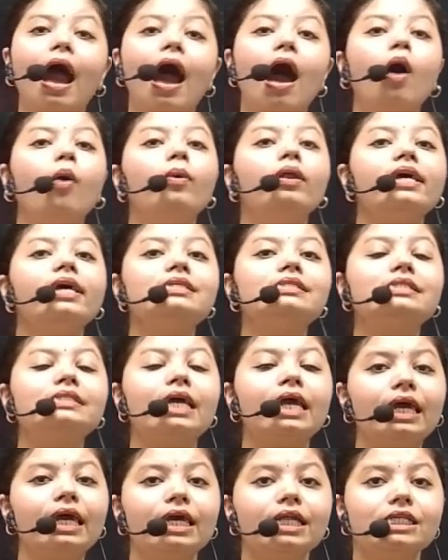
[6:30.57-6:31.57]
will I say
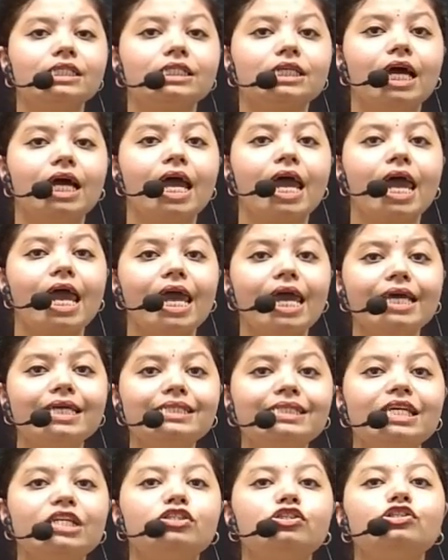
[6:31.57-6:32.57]
it? Is
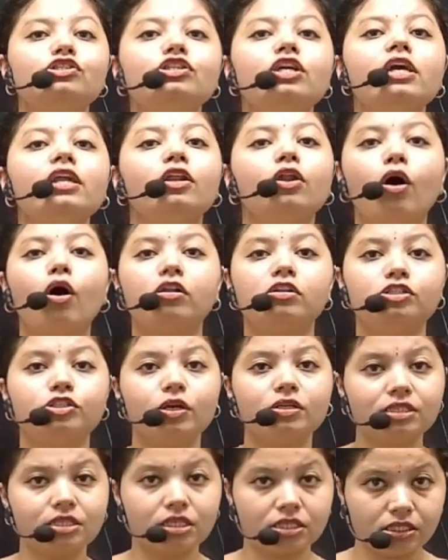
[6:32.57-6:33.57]
she not your
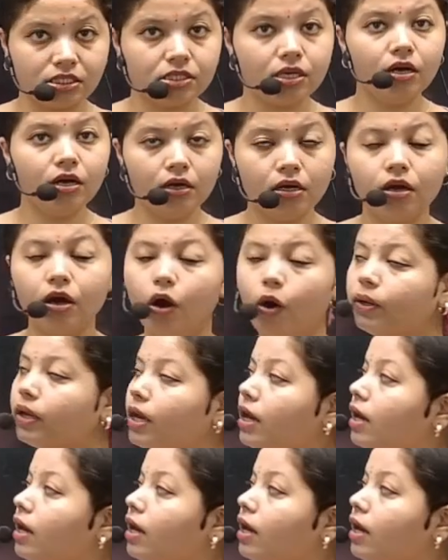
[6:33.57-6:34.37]
sister? Okay.